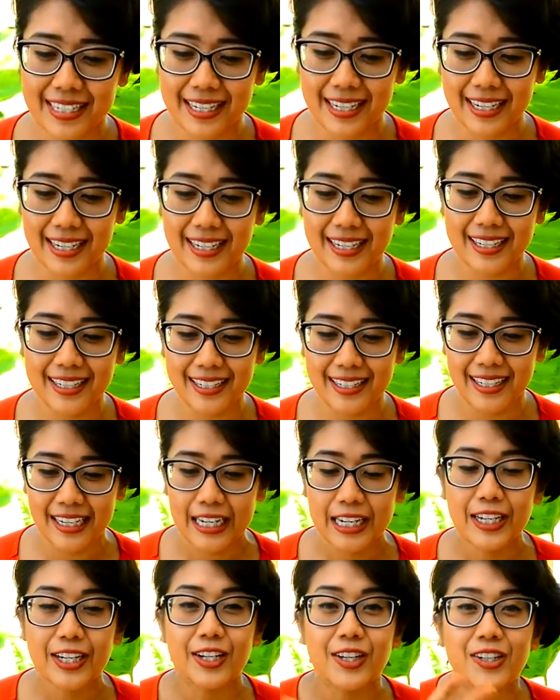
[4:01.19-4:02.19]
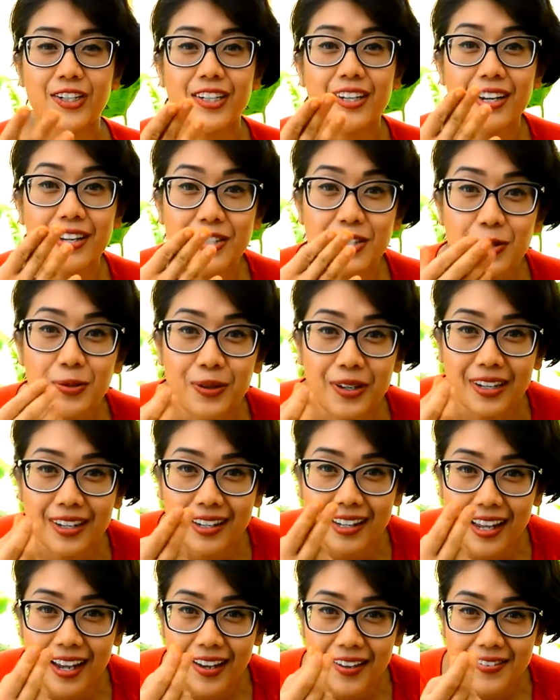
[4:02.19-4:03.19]
And you should also wear
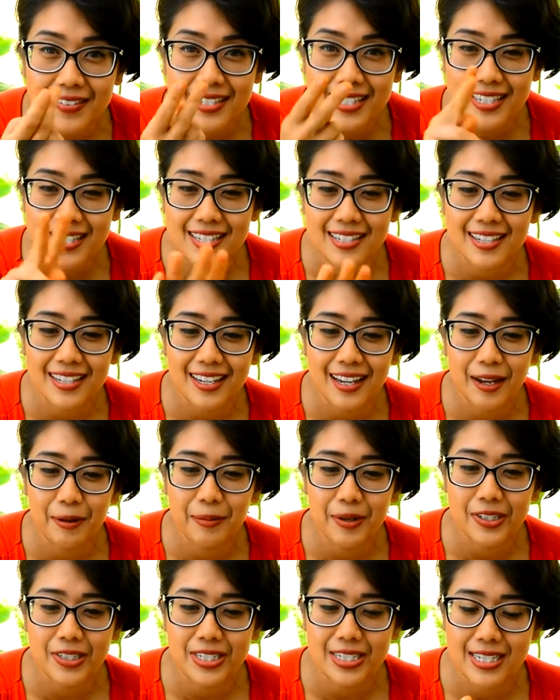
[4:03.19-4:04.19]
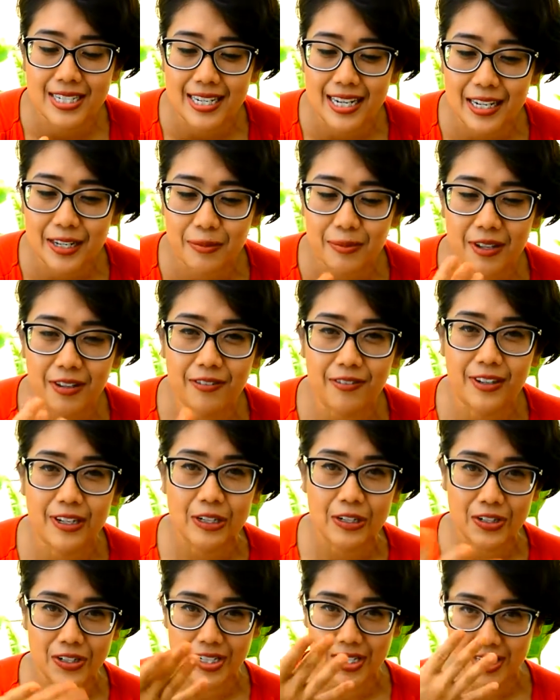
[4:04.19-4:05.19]
gloves because look how much it stained my
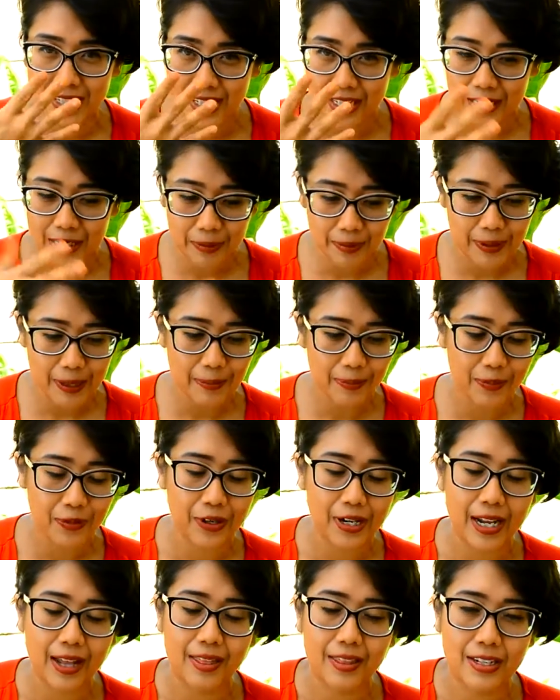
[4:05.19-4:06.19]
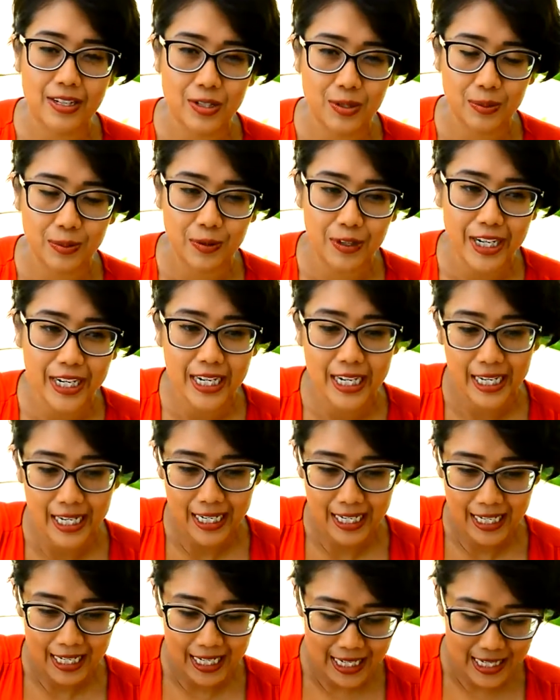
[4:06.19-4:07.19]
fingers, the chili pepper and the turmeric.
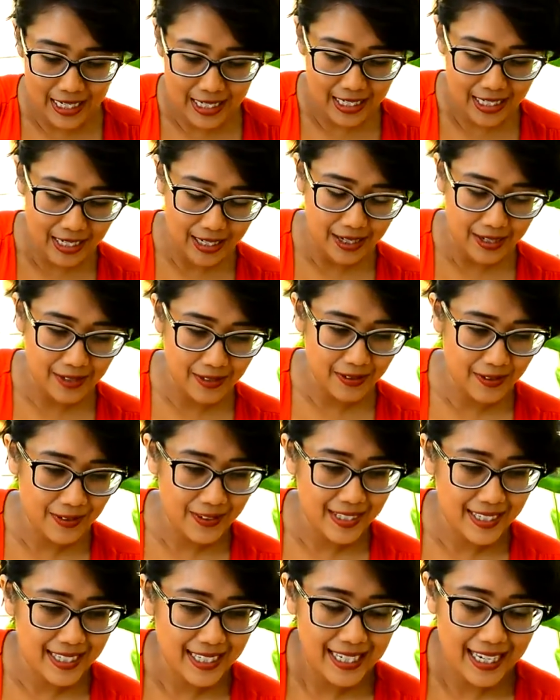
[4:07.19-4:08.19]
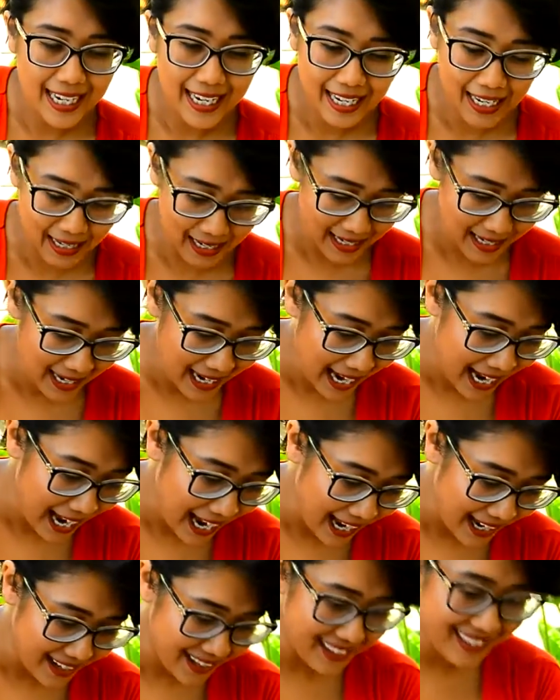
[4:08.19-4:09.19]
So,
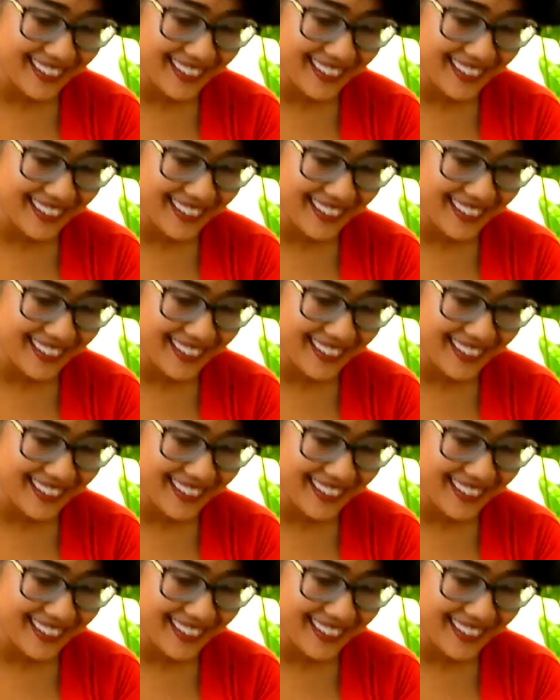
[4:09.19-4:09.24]
yeah!